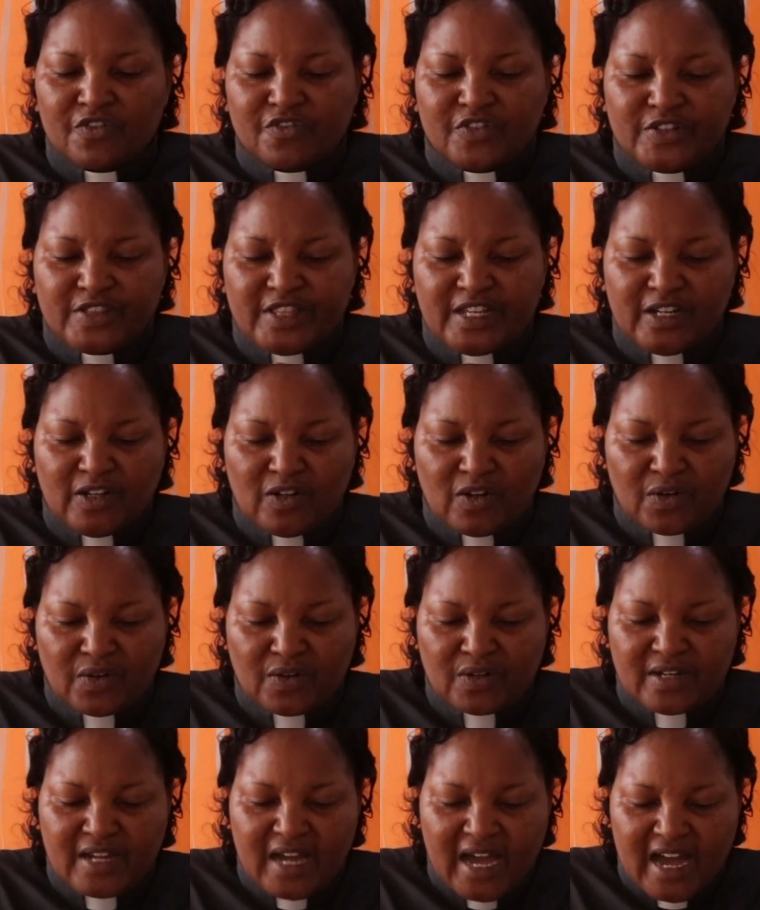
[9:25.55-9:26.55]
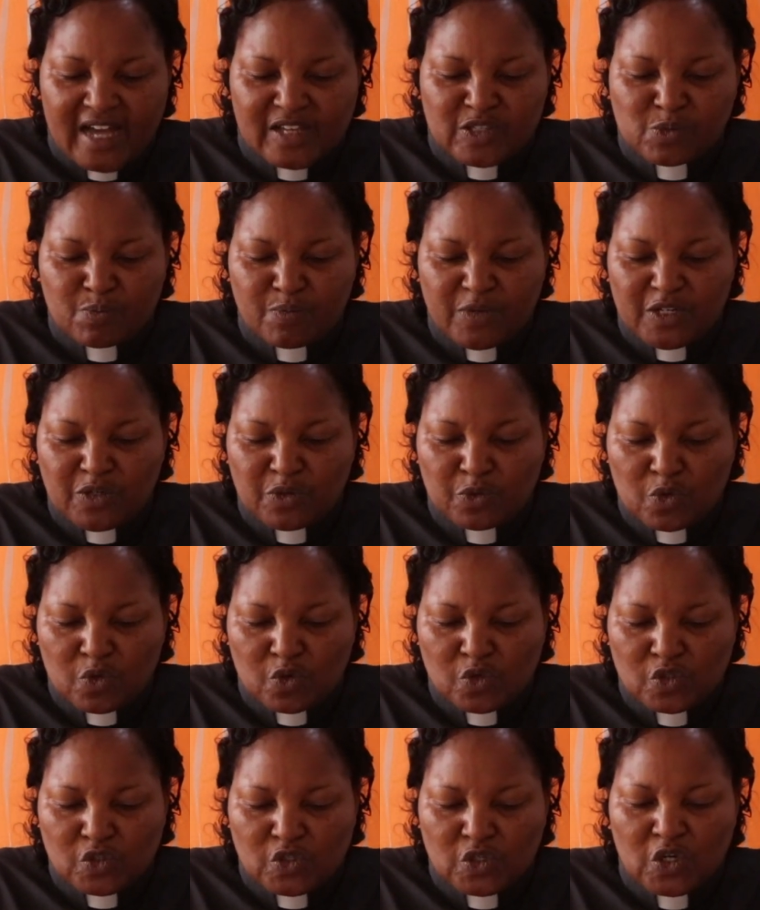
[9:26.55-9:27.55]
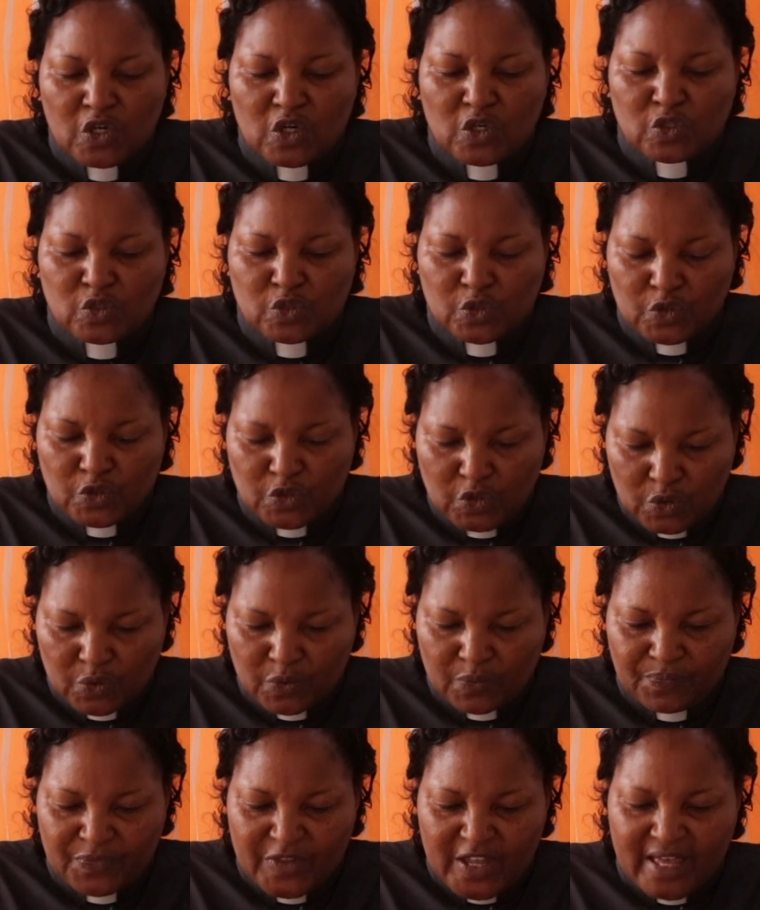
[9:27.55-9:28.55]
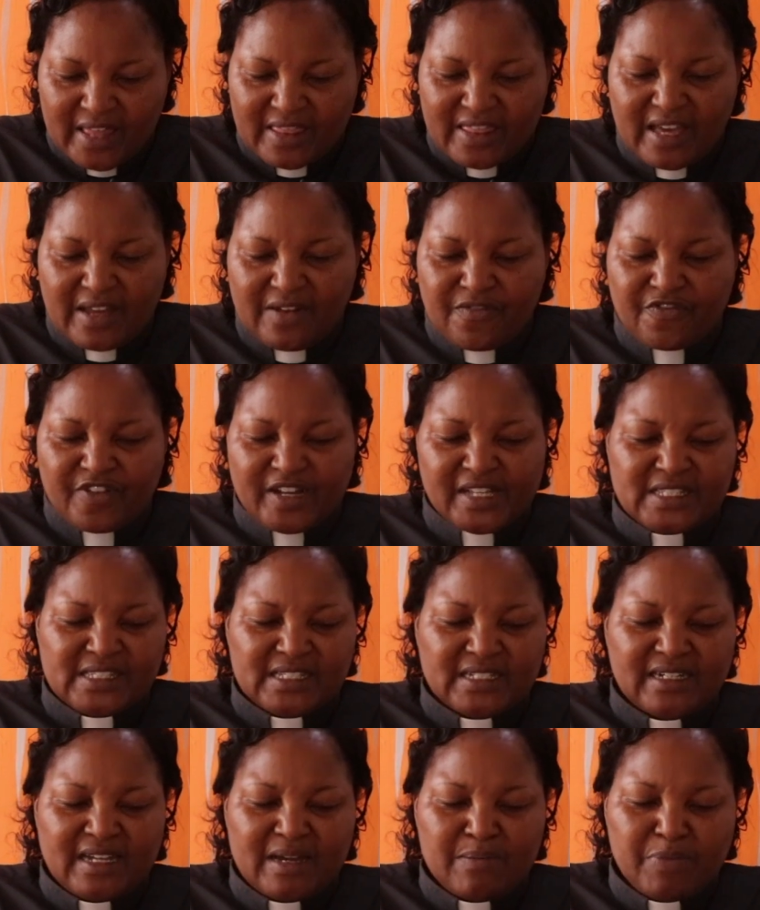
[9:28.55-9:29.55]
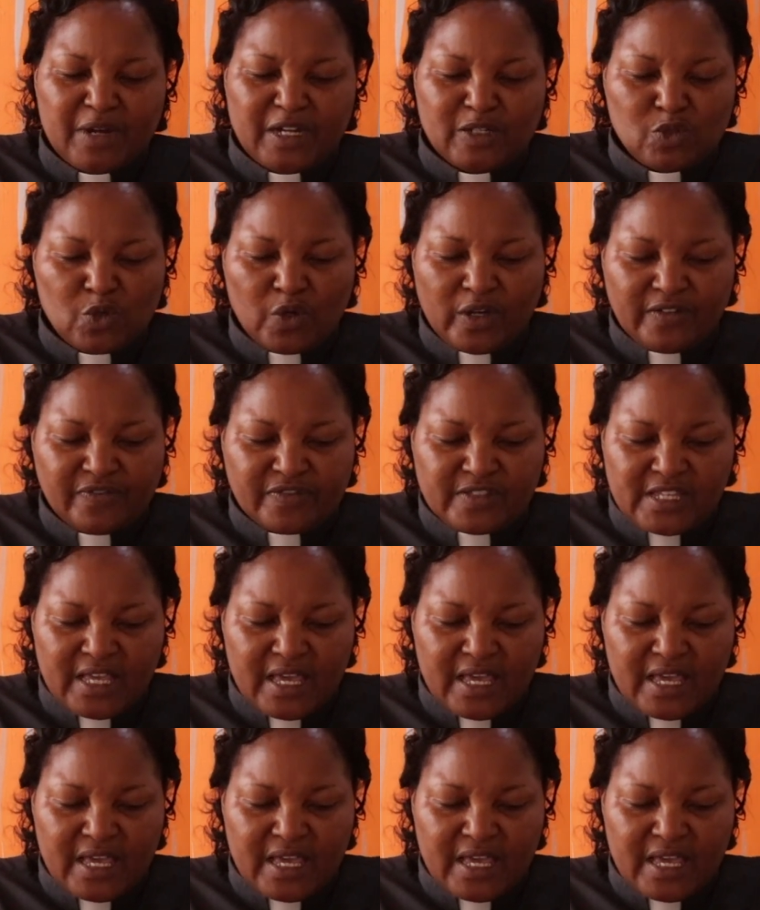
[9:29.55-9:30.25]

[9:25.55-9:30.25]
for the Lord has been good to you. Then verse number 12